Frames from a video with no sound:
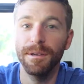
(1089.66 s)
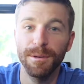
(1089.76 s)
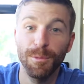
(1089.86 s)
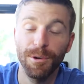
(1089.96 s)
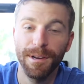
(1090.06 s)

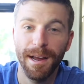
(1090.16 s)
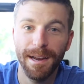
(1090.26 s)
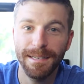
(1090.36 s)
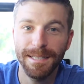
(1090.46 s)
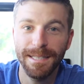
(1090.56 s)
Good morning,
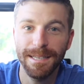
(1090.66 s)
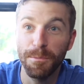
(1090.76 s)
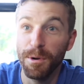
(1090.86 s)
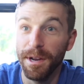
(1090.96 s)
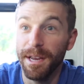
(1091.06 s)
guys.
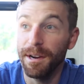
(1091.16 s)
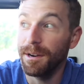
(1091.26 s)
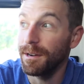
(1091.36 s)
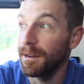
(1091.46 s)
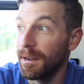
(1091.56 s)
We're
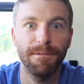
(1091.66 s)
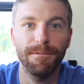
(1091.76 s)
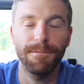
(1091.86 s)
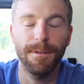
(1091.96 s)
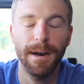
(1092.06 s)
here. I
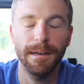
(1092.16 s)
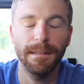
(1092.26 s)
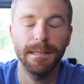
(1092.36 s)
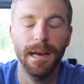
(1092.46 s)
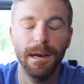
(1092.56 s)

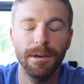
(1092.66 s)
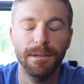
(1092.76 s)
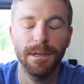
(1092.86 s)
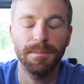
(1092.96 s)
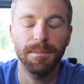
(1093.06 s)
finally got
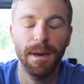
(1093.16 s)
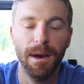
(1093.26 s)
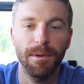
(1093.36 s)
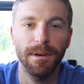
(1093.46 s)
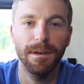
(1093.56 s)
hooked up to
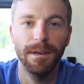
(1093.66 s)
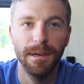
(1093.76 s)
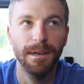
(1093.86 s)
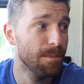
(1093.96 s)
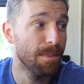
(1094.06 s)
power.
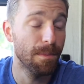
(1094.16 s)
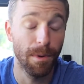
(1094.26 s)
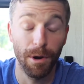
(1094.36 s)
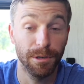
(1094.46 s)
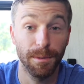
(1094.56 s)
We're
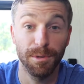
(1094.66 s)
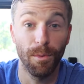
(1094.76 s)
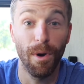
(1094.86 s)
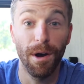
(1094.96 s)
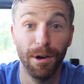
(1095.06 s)
hooked up to
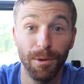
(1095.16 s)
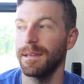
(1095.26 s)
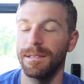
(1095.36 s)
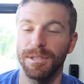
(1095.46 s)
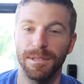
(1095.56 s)
water.
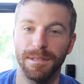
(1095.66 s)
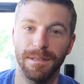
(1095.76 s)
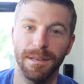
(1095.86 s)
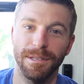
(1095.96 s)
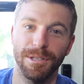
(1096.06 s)
It's
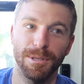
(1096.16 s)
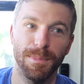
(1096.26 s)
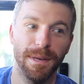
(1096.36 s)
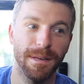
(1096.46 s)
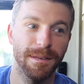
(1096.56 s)
just
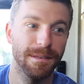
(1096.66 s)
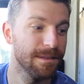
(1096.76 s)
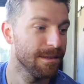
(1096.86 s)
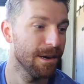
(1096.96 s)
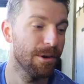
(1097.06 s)
been
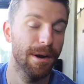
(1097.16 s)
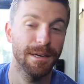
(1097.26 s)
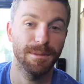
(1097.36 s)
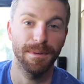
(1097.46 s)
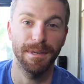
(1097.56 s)
a great
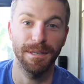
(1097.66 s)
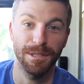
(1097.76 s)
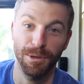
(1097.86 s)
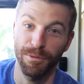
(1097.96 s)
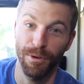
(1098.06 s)
experience
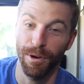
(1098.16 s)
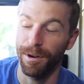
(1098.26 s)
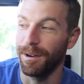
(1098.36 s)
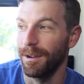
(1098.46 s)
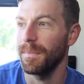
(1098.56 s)
so
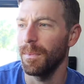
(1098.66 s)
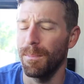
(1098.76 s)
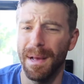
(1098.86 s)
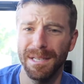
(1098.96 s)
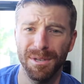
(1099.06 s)
far.
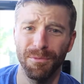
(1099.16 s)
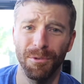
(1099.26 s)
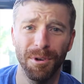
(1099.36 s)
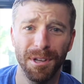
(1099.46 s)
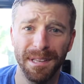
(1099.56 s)
Met some
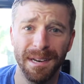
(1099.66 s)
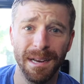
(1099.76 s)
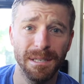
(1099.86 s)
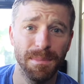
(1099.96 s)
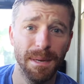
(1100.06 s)
really
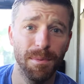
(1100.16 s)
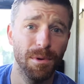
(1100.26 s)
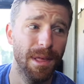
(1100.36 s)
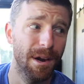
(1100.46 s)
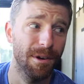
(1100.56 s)
nice people
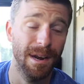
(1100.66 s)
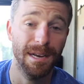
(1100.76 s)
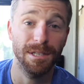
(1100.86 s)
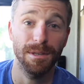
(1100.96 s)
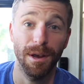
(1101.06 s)
that
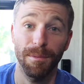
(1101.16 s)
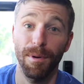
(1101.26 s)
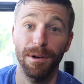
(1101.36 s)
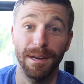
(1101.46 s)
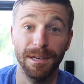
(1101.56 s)
are
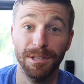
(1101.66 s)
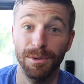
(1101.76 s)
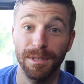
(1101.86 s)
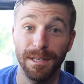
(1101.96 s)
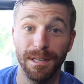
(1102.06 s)
parked next to
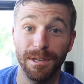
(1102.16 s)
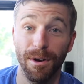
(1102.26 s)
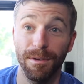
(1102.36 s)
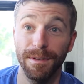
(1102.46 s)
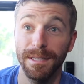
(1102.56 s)
us in this
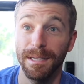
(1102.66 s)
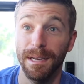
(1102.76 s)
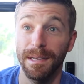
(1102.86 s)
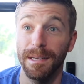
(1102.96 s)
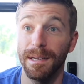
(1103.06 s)
RV
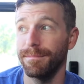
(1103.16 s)
site.